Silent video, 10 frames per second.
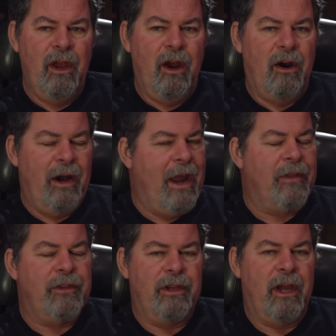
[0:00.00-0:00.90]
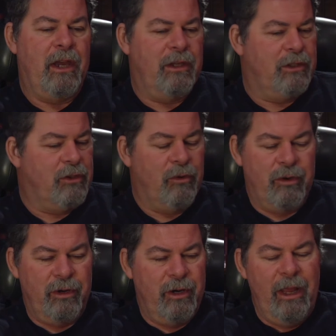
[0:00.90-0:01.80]
are athetized
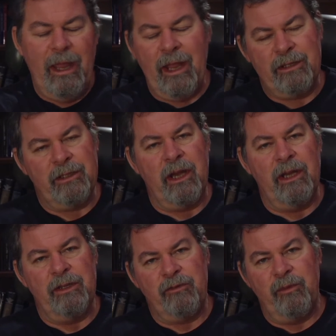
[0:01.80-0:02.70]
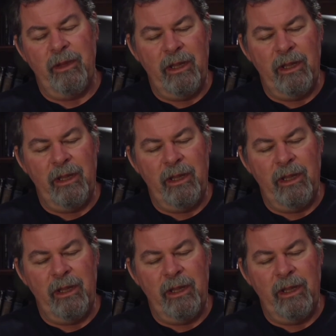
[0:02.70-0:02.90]
or excised from